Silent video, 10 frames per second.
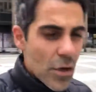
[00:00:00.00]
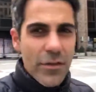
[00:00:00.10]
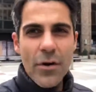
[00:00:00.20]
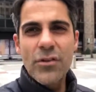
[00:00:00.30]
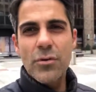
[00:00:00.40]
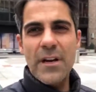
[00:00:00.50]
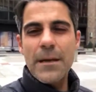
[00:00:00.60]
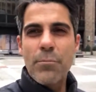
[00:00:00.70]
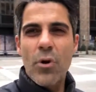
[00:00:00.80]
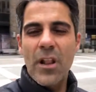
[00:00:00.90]
those who are kind
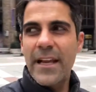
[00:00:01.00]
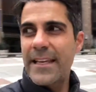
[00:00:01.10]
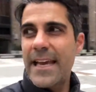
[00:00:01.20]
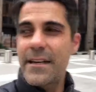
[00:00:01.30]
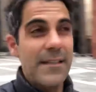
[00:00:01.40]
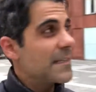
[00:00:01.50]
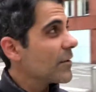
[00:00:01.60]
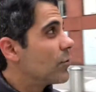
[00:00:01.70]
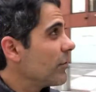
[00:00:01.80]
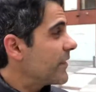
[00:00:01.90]
of borderline candidates. Now,
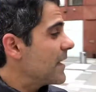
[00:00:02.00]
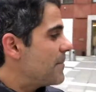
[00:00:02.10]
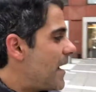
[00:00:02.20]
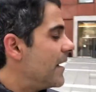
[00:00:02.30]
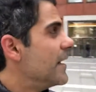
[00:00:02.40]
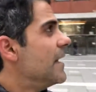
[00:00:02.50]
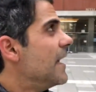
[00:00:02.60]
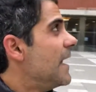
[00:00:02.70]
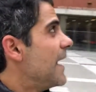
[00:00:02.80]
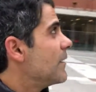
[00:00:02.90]
the cool thing about
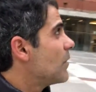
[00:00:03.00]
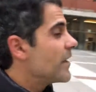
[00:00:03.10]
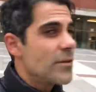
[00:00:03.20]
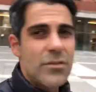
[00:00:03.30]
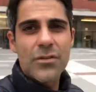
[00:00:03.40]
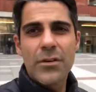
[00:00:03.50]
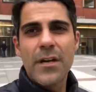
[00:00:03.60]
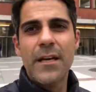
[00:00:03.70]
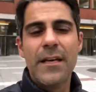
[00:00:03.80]
NYU Stern